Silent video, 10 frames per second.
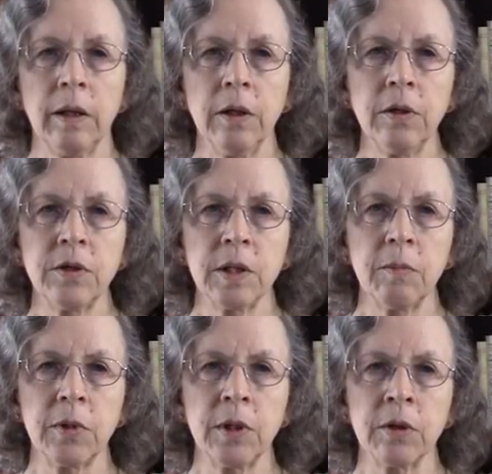Here are
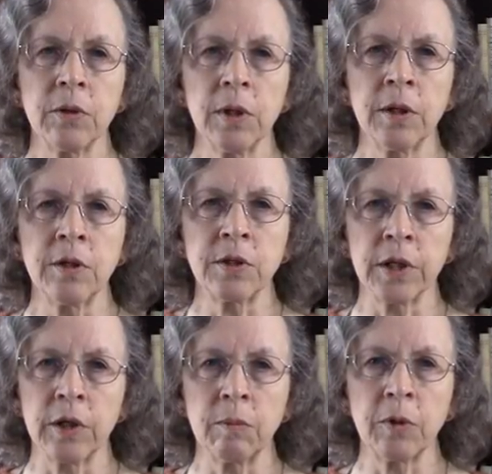some of the other
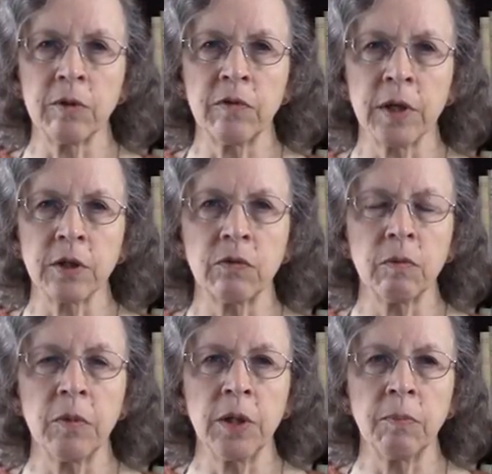undesirable effects
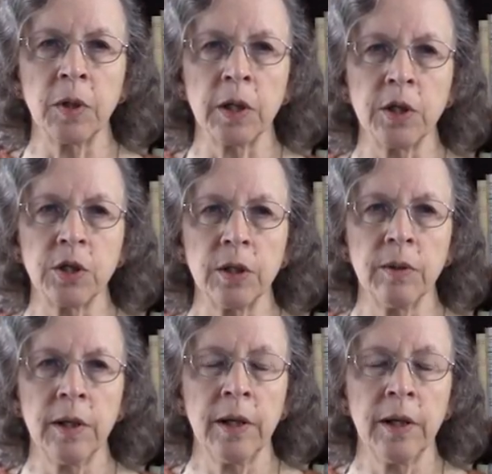from manipulation.